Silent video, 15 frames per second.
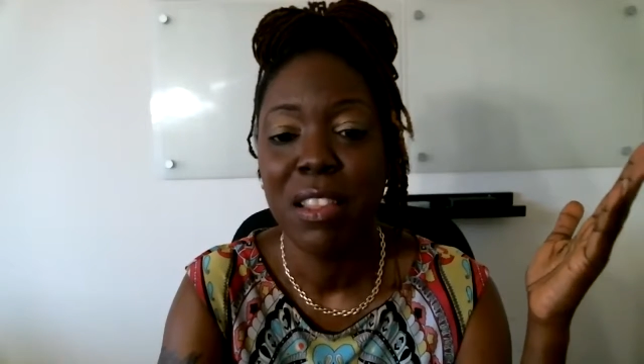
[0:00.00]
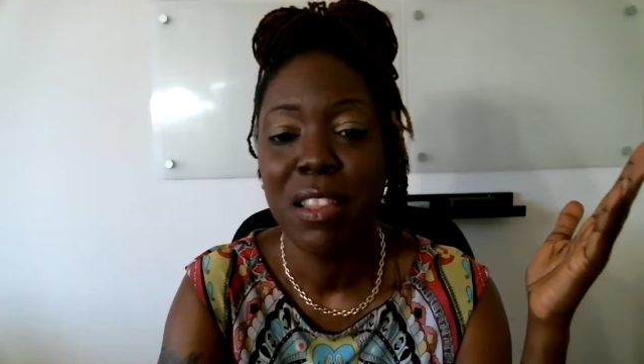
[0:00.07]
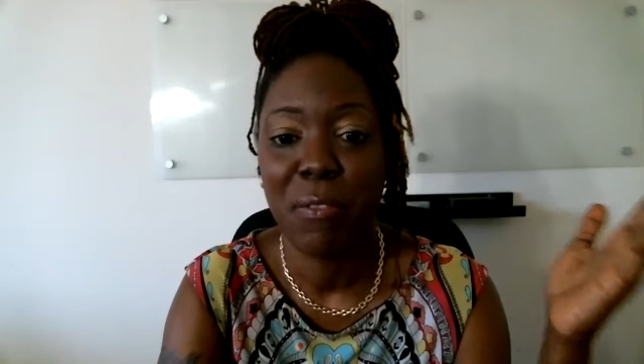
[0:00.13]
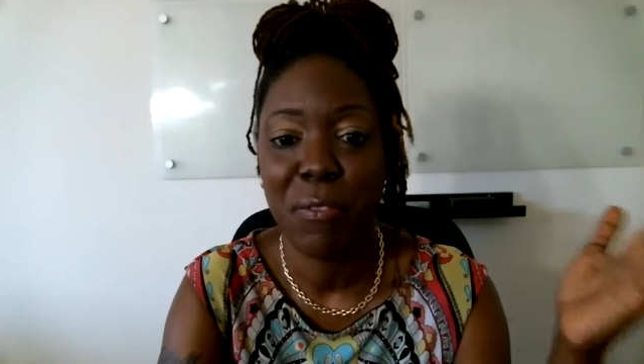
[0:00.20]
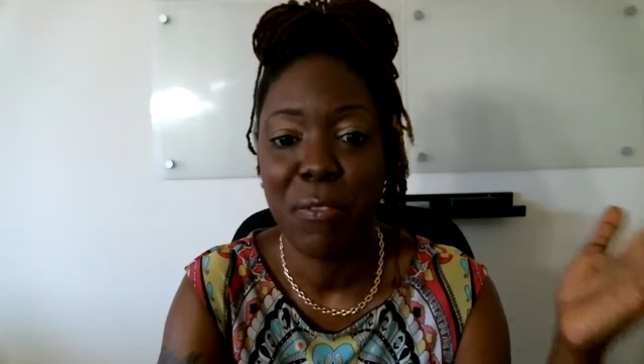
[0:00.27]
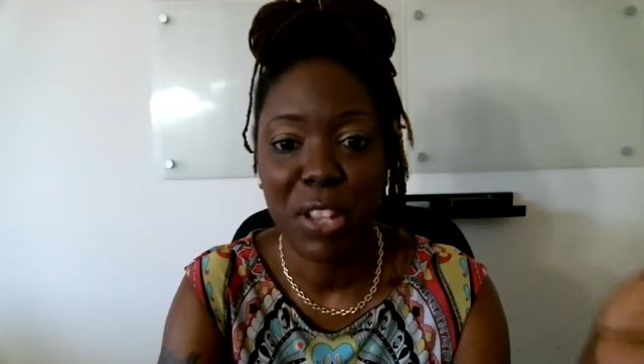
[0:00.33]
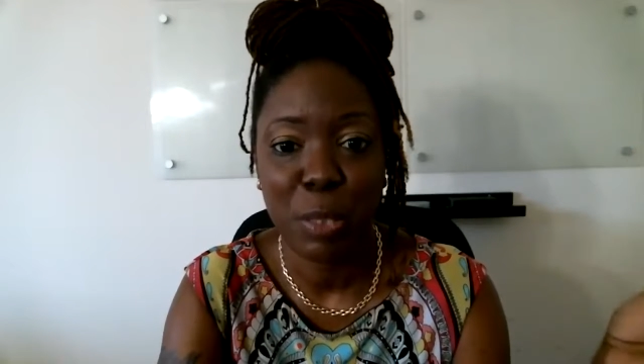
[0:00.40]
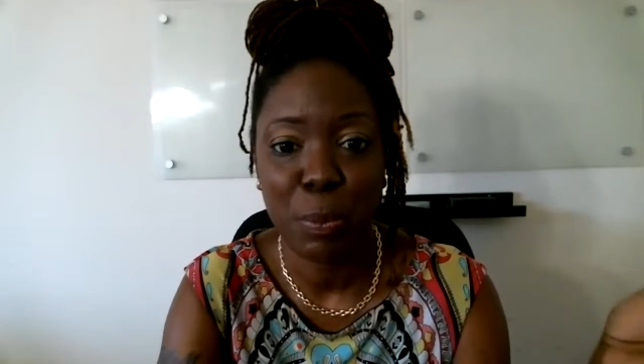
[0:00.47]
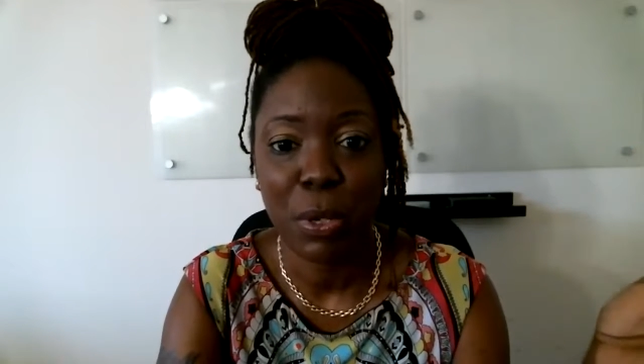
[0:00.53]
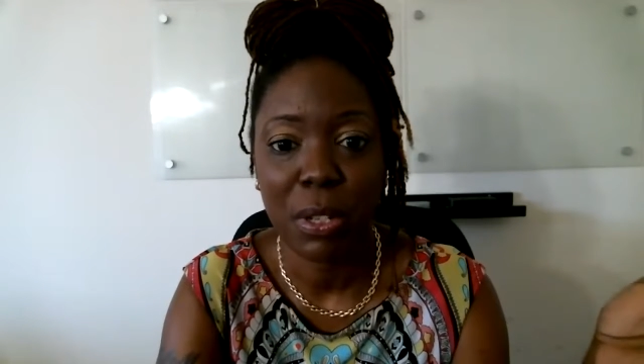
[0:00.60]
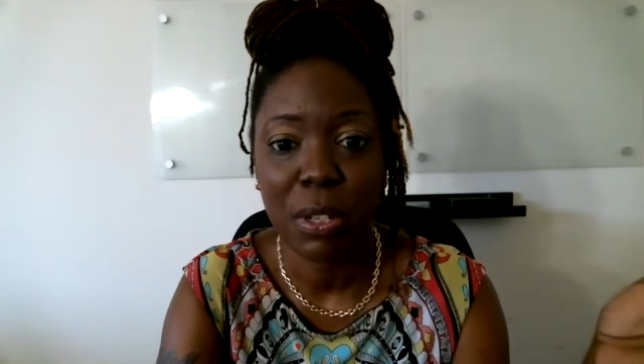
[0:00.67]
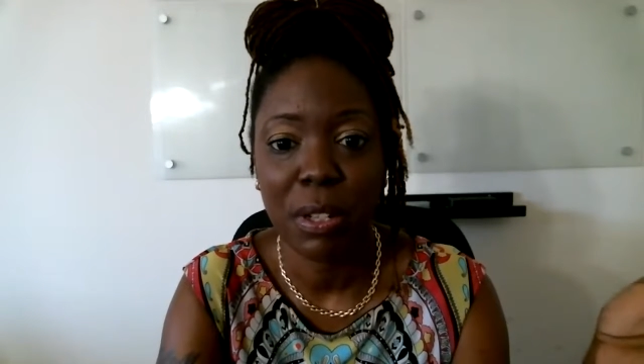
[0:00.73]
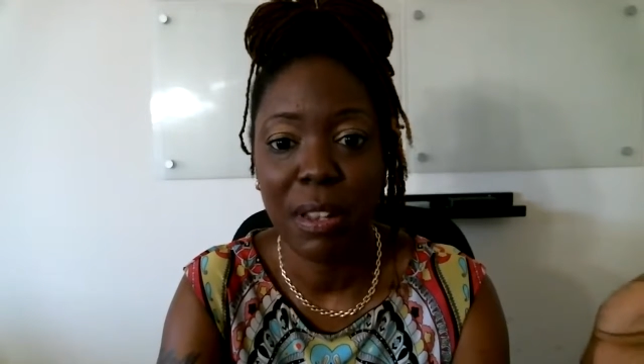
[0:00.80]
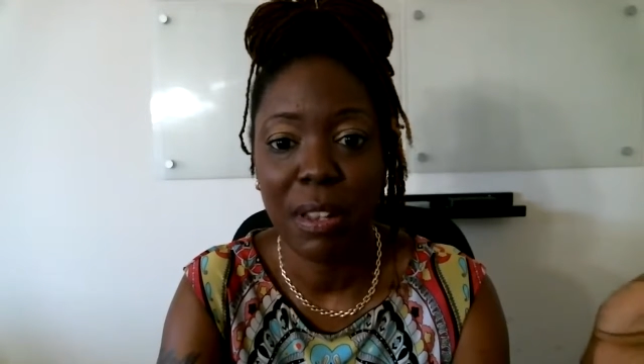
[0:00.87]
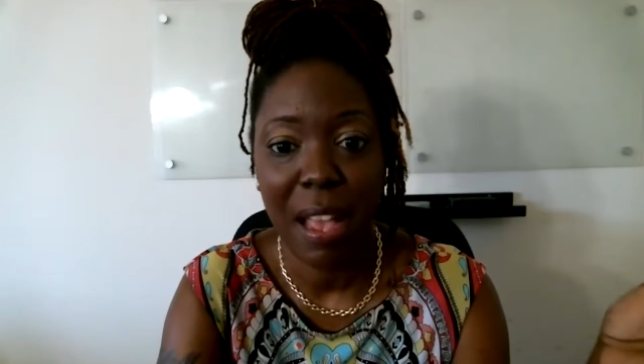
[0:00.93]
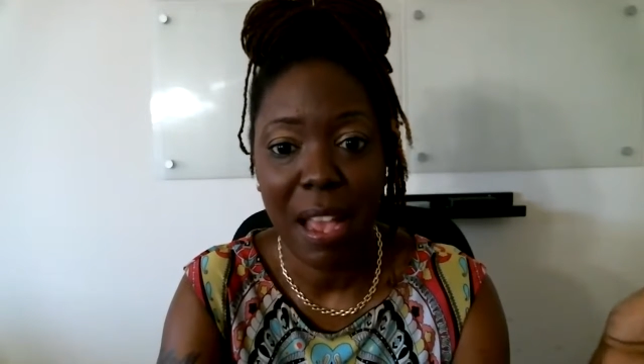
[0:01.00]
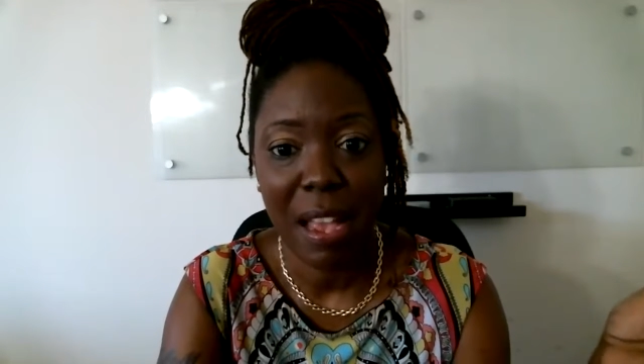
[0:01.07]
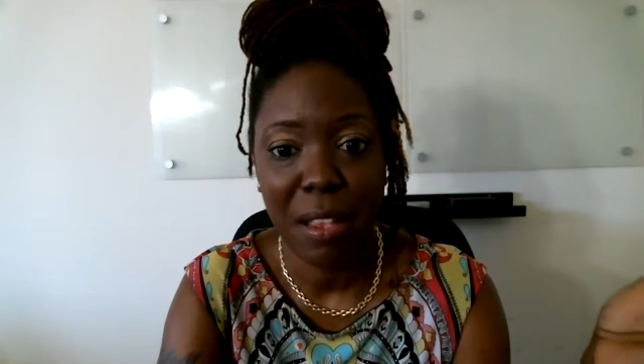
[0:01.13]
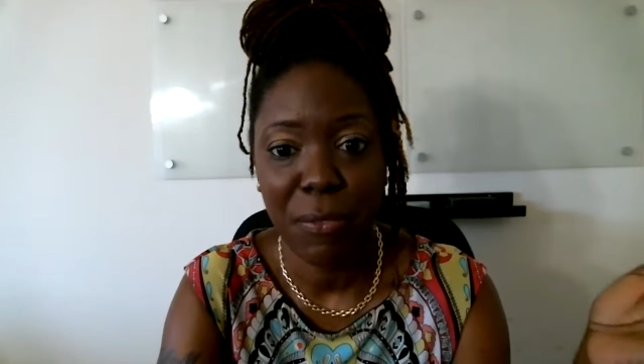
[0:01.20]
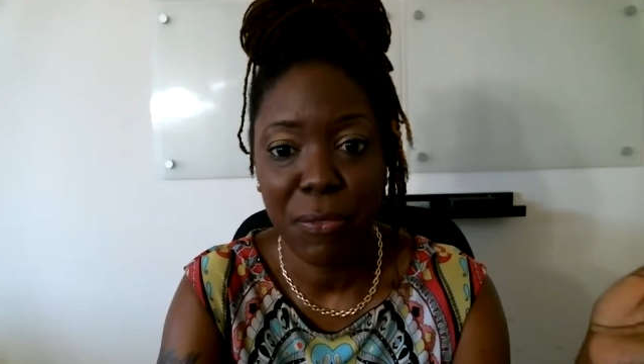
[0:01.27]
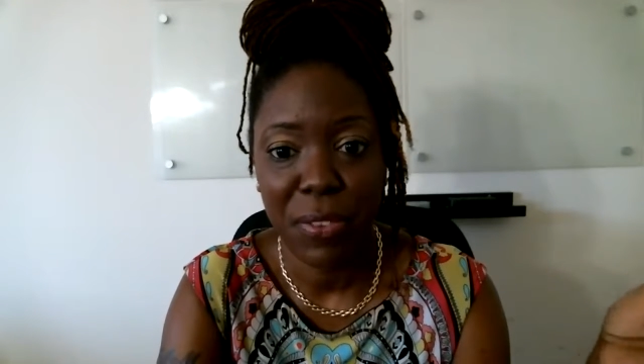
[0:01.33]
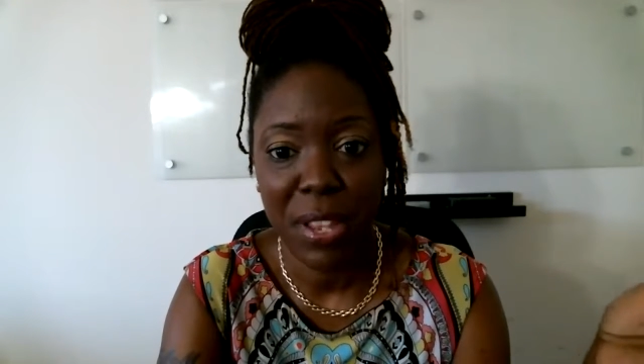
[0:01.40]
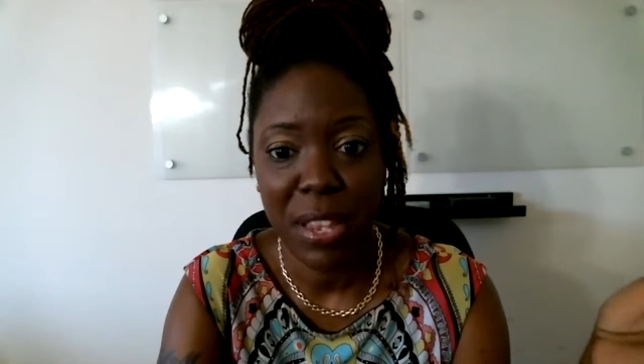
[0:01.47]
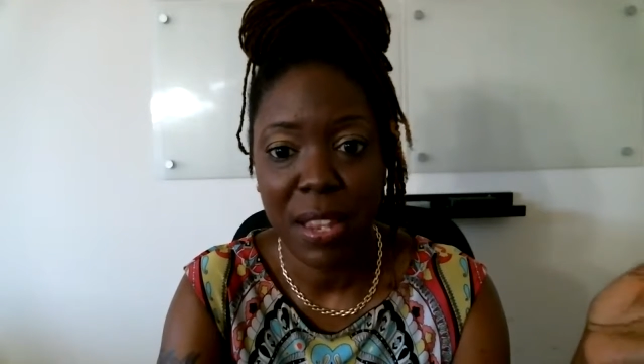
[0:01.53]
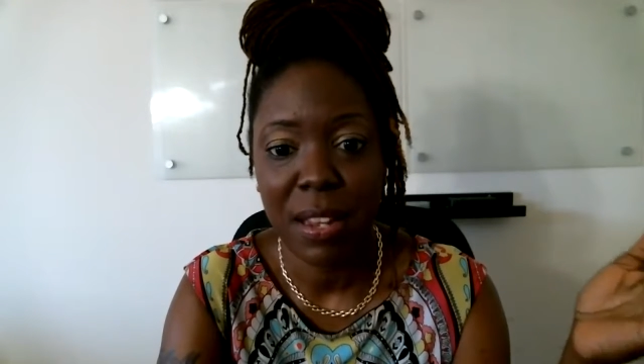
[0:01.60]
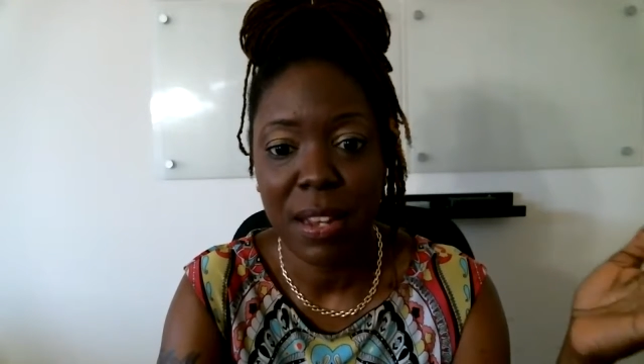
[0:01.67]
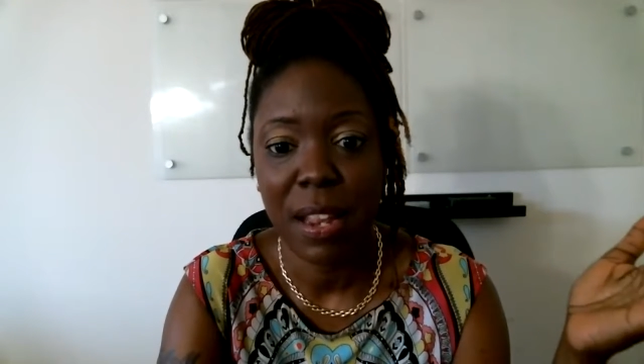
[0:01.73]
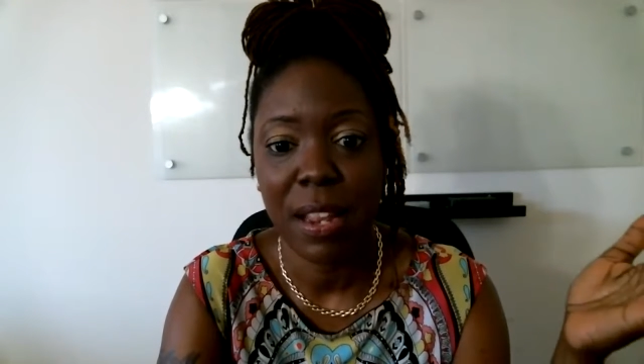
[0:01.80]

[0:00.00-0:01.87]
the Facebook live feed